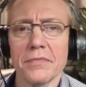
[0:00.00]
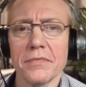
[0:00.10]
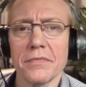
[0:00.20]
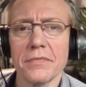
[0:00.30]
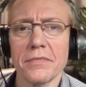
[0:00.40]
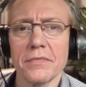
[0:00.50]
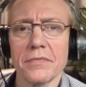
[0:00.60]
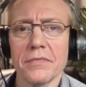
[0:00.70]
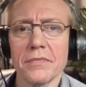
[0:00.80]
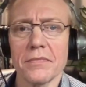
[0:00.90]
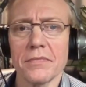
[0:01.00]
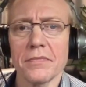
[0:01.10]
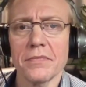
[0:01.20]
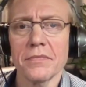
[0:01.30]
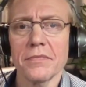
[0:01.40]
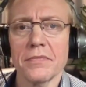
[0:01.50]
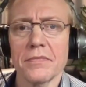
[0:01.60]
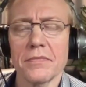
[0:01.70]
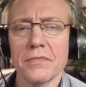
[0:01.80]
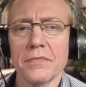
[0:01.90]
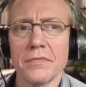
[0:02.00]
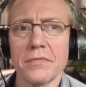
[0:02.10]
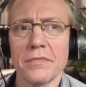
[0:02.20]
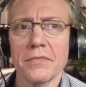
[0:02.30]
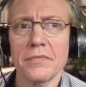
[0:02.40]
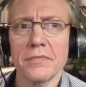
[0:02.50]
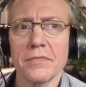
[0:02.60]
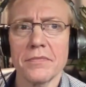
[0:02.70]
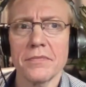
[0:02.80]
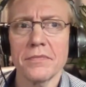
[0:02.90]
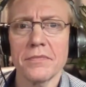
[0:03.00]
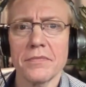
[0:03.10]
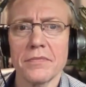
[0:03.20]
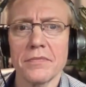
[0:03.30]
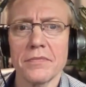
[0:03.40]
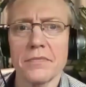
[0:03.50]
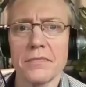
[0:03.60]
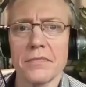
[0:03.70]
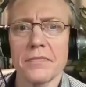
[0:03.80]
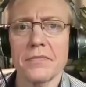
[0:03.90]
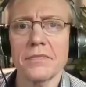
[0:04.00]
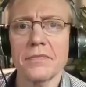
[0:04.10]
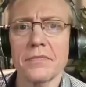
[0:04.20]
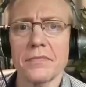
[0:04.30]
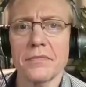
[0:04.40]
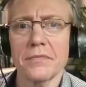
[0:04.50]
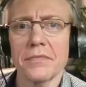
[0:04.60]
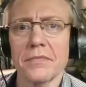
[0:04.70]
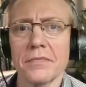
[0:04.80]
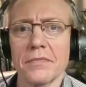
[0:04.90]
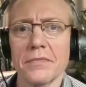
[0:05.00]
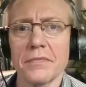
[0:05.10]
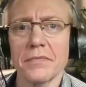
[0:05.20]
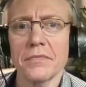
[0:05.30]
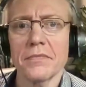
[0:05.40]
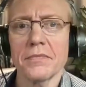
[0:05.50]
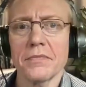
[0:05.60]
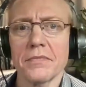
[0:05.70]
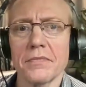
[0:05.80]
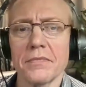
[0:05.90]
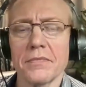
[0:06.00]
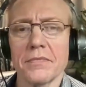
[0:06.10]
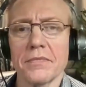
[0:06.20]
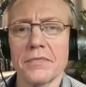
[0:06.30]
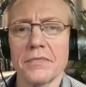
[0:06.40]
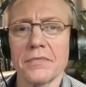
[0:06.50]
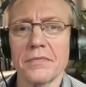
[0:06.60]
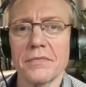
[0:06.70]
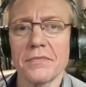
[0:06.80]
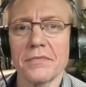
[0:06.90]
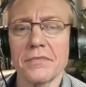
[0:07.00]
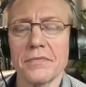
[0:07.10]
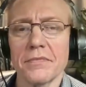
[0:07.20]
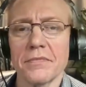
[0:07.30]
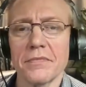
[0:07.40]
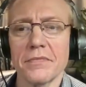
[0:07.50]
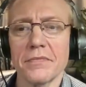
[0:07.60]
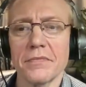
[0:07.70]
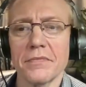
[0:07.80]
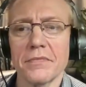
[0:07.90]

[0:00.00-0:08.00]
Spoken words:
No words are spoken by the person on screen.